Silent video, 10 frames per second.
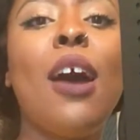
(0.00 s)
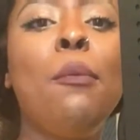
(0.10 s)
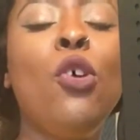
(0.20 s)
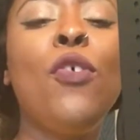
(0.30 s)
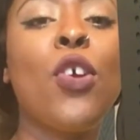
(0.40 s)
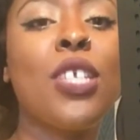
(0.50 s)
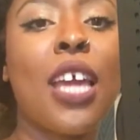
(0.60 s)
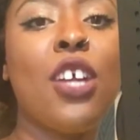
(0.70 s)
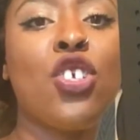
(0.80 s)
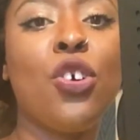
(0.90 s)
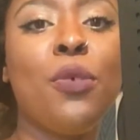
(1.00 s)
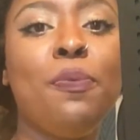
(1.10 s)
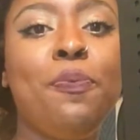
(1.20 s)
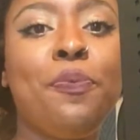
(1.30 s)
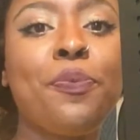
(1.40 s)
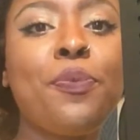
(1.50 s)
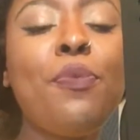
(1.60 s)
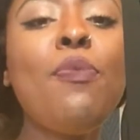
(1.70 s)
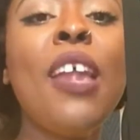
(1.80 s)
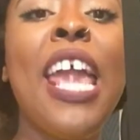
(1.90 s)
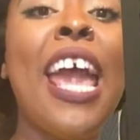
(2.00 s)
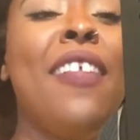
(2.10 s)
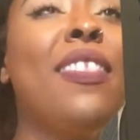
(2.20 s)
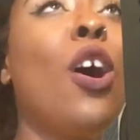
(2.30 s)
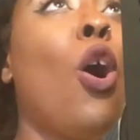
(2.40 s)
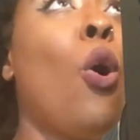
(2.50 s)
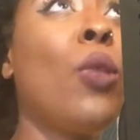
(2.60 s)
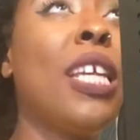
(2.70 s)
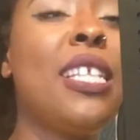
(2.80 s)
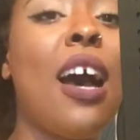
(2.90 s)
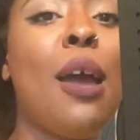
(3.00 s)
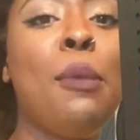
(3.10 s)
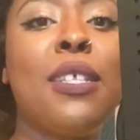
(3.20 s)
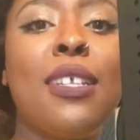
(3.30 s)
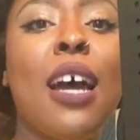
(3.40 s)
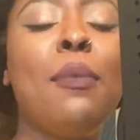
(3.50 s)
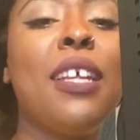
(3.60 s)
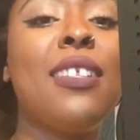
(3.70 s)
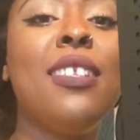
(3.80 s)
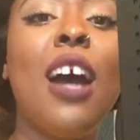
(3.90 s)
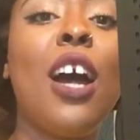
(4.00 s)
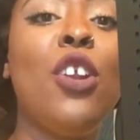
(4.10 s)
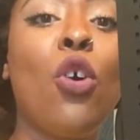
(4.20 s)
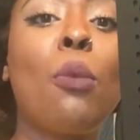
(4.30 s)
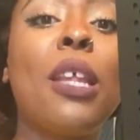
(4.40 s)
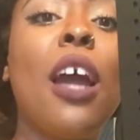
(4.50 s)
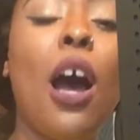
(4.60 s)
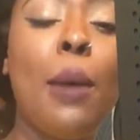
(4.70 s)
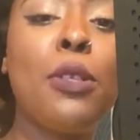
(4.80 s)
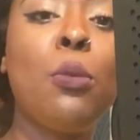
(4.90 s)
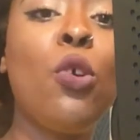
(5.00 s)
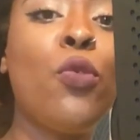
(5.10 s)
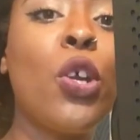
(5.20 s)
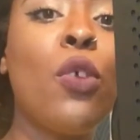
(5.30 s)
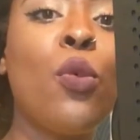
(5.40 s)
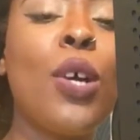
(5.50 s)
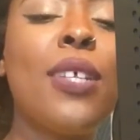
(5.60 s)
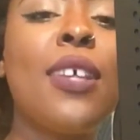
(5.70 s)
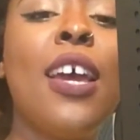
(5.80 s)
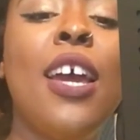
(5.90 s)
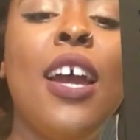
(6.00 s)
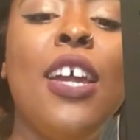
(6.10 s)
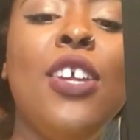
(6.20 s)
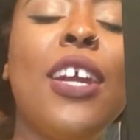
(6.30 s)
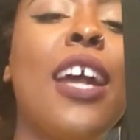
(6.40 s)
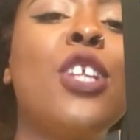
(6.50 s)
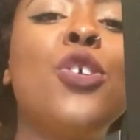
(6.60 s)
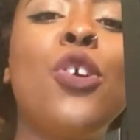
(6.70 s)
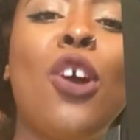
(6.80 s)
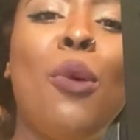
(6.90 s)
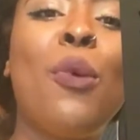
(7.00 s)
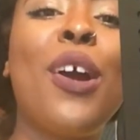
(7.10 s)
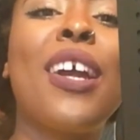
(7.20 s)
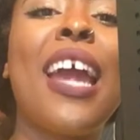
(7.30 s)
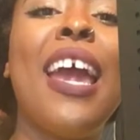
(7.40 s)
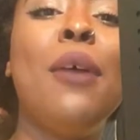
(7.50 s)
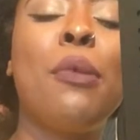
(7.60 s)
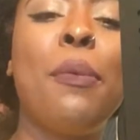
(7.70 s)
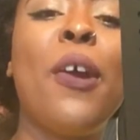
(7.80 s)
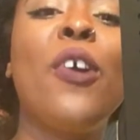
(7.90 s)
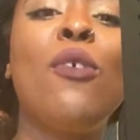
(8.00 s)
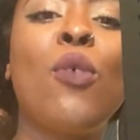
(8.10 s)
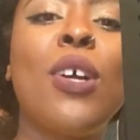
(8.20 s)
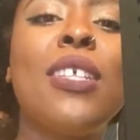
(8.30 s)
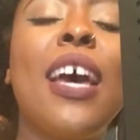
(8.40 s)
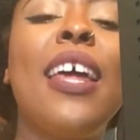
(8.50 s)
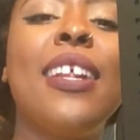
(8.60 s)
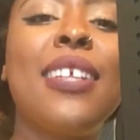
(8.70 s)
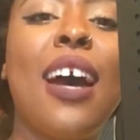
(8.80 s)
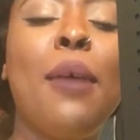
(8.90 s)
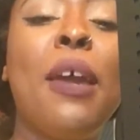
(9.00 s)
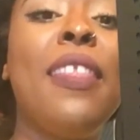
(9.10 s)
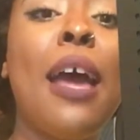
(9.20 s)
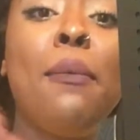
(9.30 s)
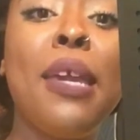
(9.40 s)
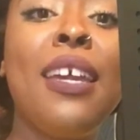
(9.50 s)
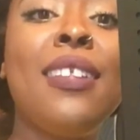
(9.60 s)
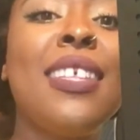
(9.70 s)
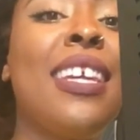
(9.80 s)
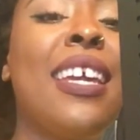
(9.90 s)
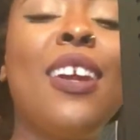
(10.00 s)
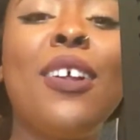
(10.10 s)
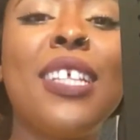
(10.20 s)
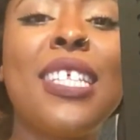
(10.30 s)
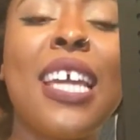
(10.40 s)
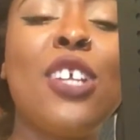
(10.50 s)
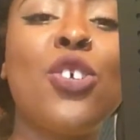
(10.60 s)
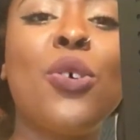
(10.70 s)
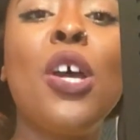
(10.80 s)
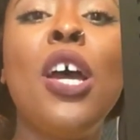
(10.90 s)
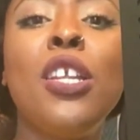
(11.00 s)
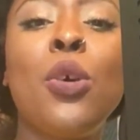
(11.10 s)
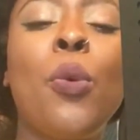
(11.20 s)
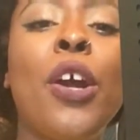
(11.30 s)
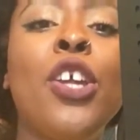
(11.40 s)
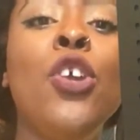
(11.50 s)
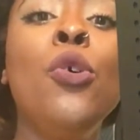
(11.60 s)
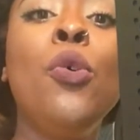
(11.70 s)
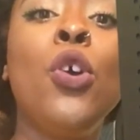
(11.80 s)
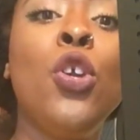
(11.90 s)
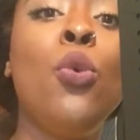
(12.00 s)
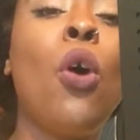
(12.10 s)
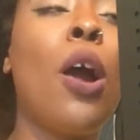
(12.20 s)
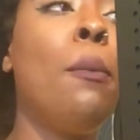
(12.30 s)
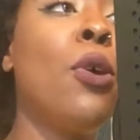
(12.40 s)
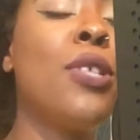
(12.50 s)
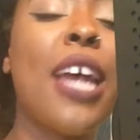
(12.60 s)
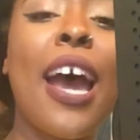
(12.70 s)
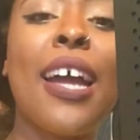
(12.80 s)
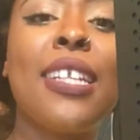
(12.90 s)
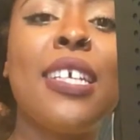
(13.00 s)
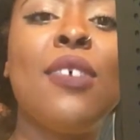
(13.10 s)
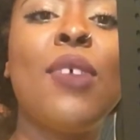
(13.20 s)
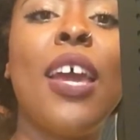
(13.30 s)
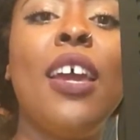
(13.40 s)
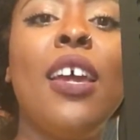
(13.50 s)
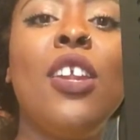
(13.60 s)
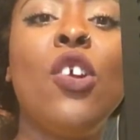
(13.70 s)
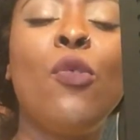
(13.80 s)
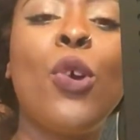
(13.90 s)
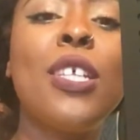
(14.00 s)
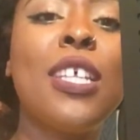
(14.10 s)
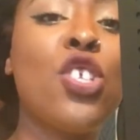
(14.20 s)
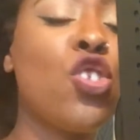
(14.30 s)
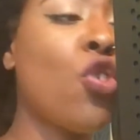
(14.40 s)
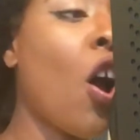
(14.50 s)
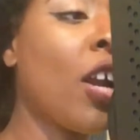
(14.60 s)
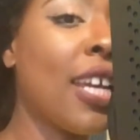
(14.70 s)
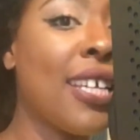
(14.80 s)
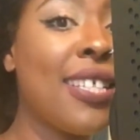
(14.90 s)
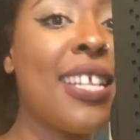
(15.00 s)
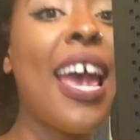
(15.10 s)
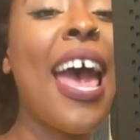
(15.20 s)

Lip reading: move your schedule, and the only time is a time that's not normally optimal for your voice, you got to do your homework and prepare your voice ahead of time. And that means getting on the schedule to where you are most active and your voice is strongest